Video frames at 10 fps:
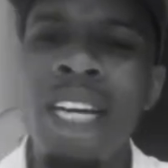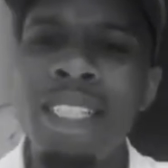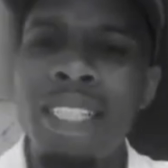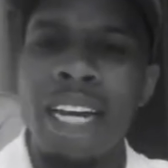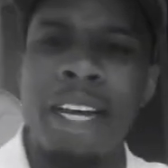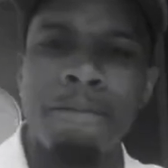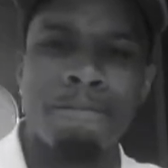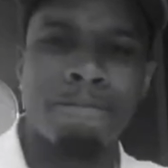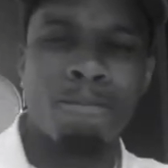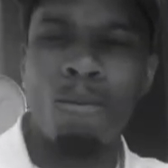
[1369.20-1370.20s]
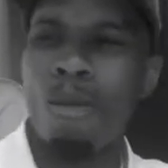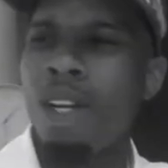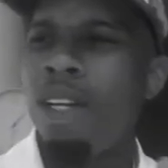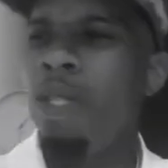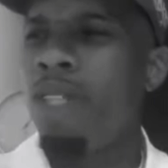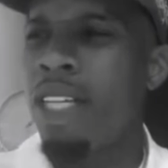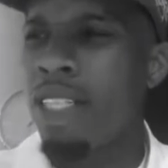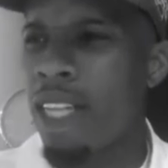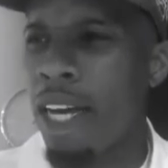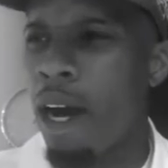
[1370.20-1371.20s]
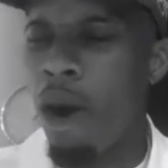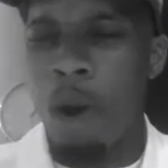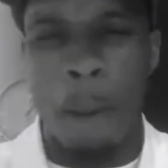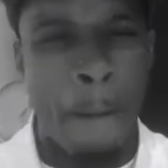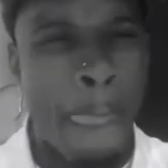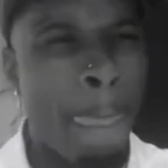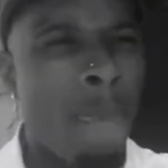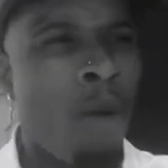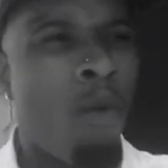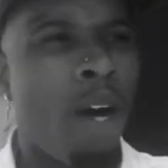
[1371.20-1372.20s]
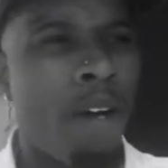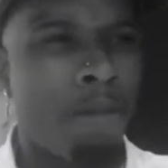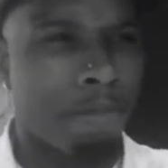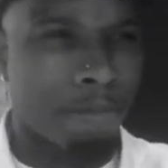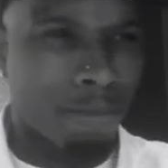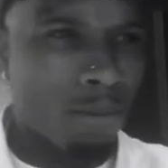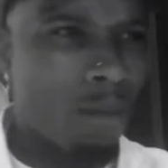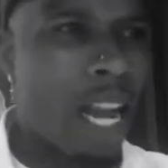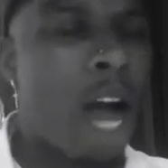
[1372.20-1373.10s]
You then say, oh, well,